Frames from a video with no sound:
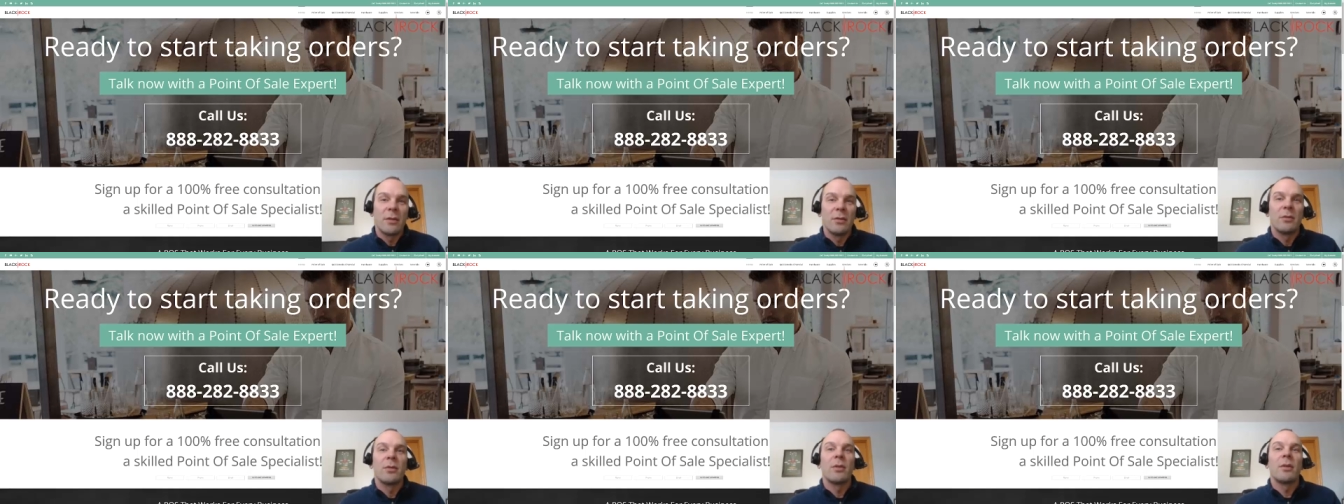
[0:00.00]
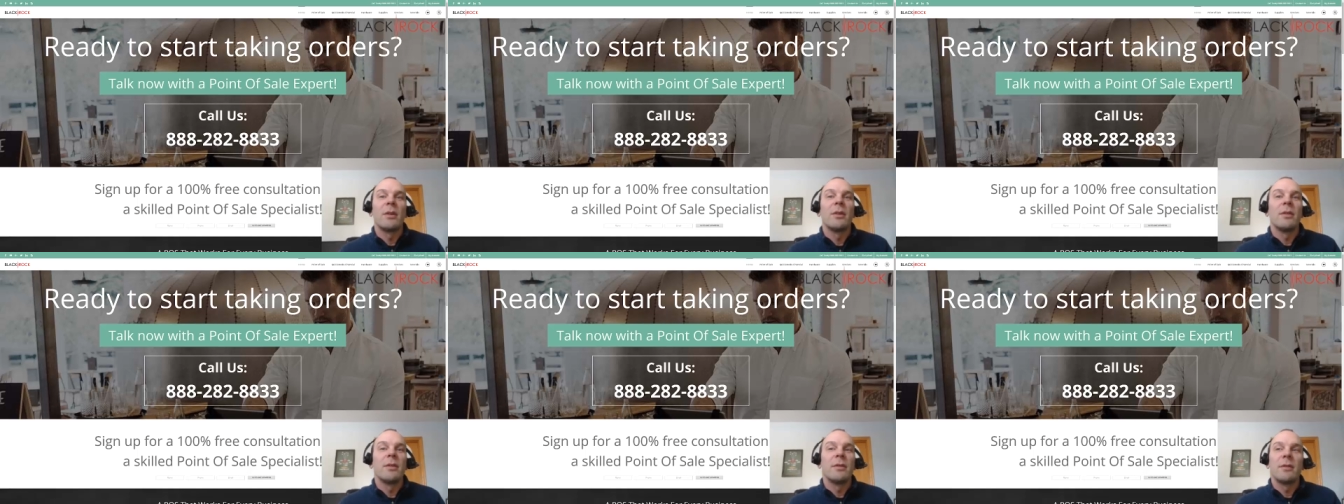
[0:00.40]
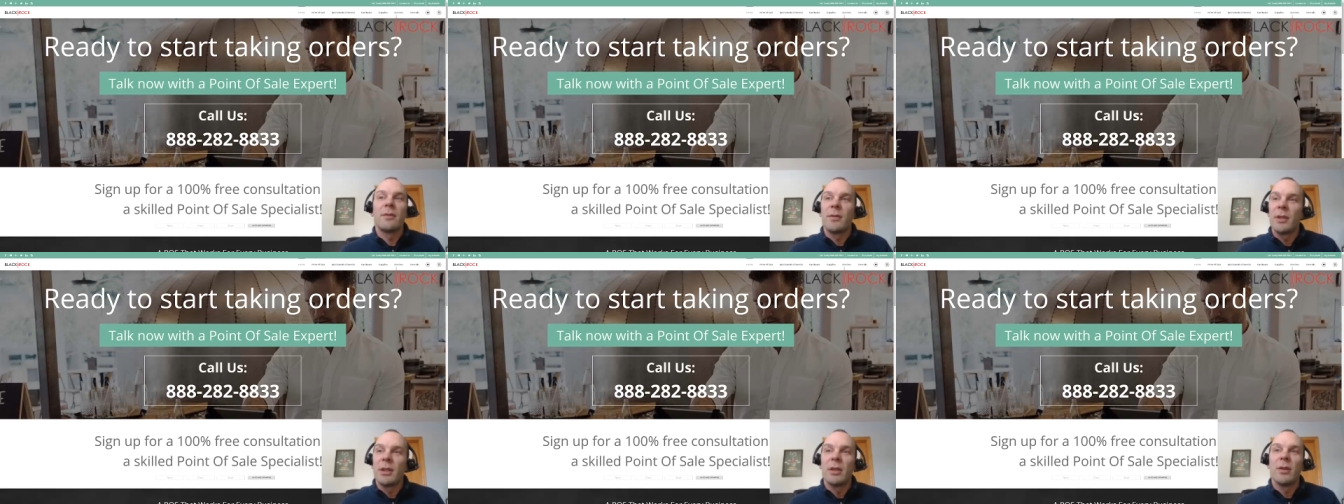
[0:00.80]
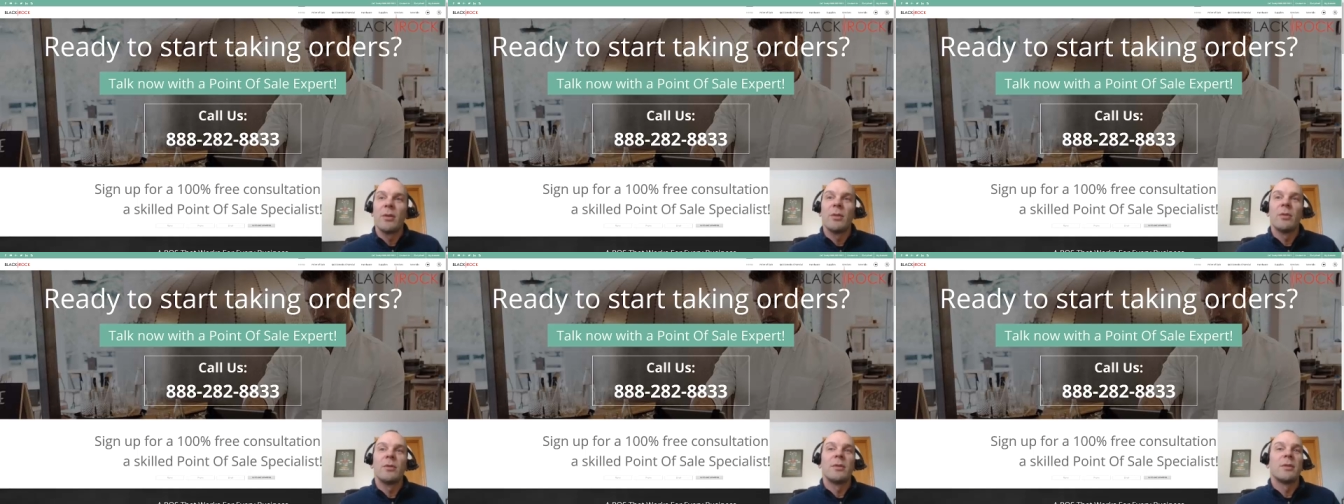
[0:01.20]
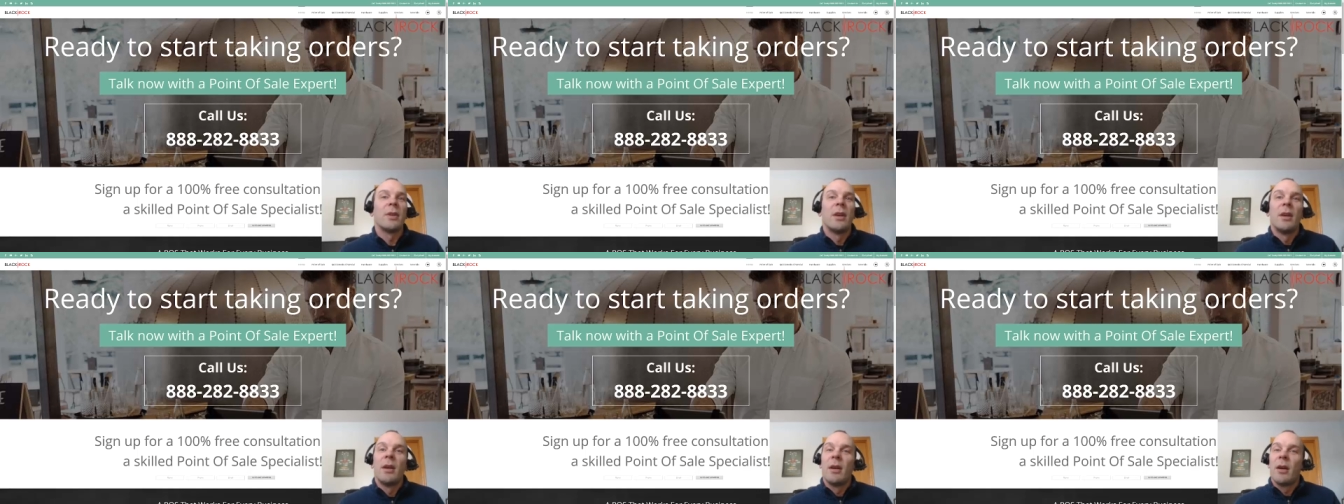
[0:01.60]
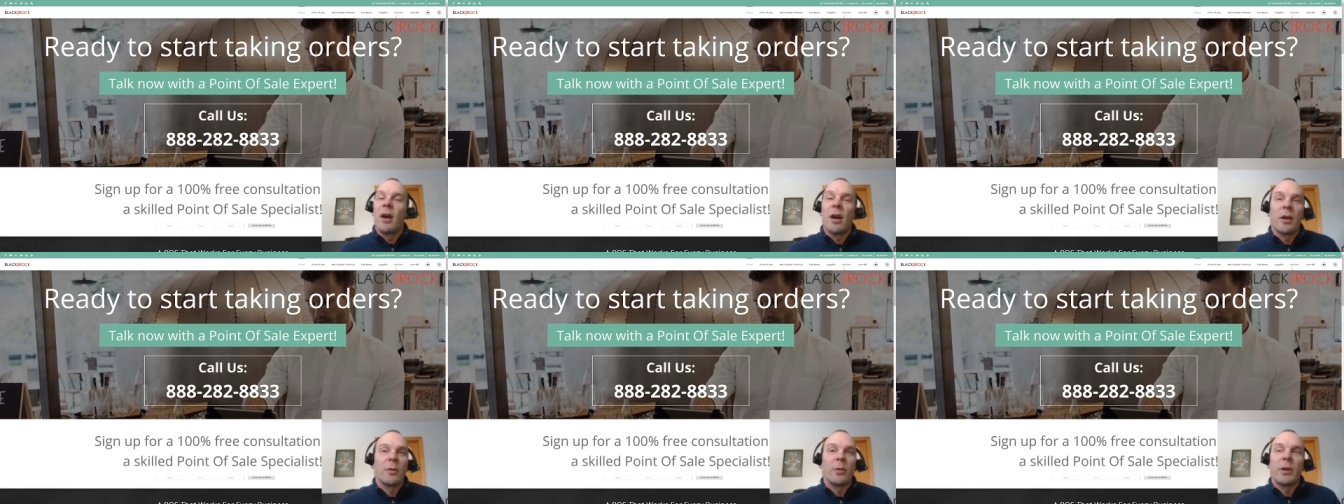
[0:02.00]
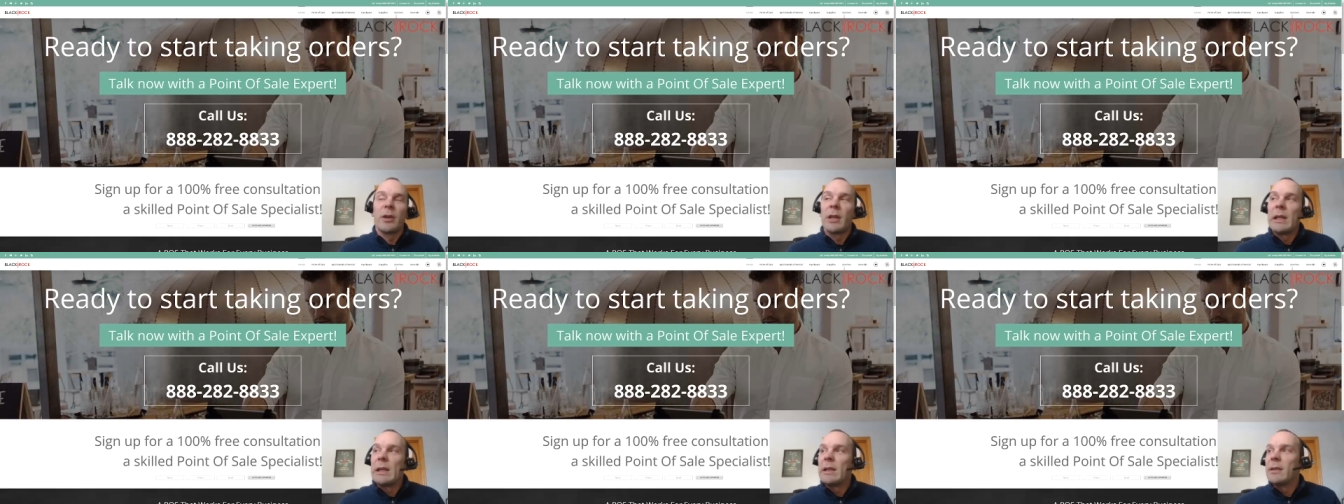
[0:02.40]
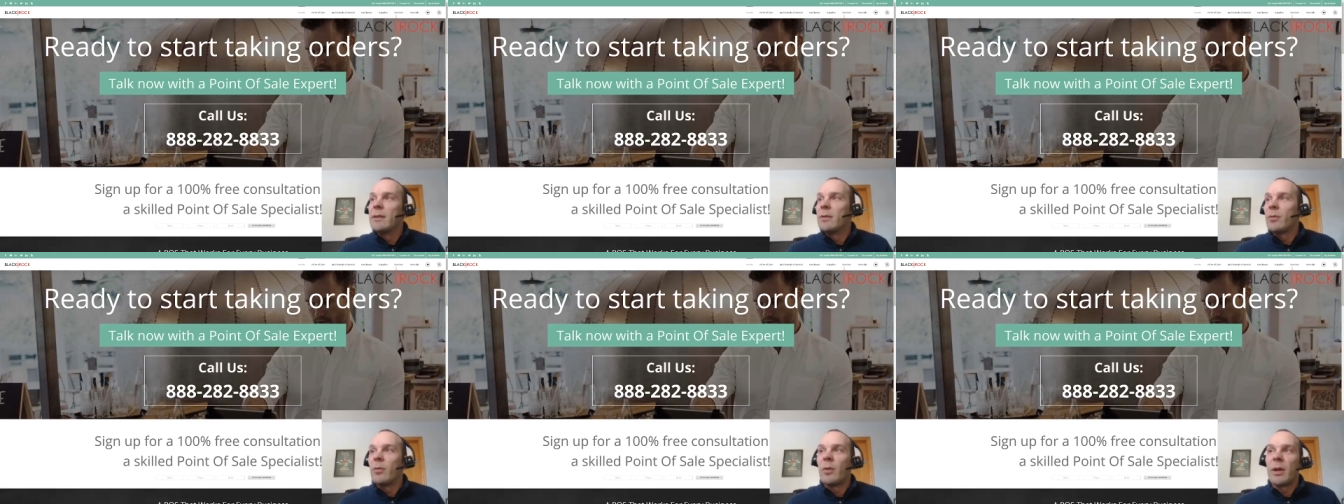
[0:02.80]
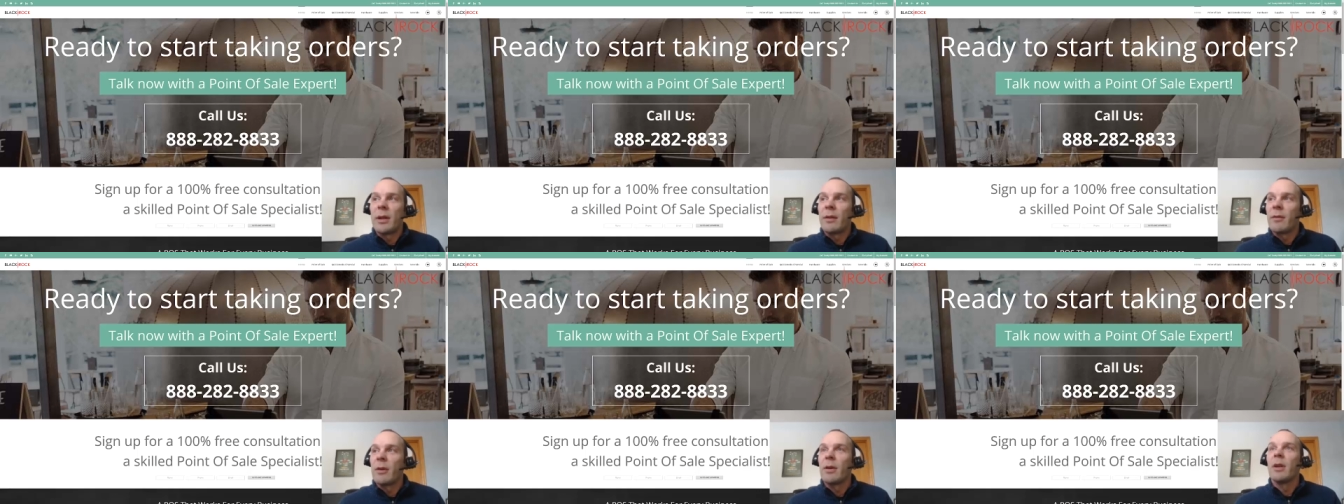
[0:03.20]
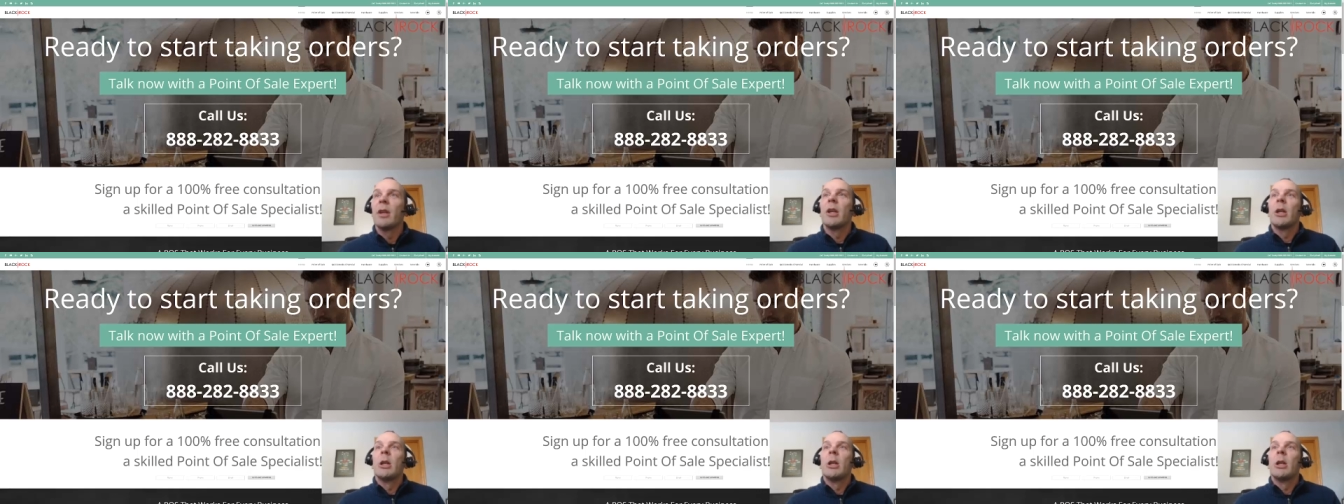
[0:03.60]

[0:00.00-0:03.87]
tutorials, videos, hardware needs, whatever.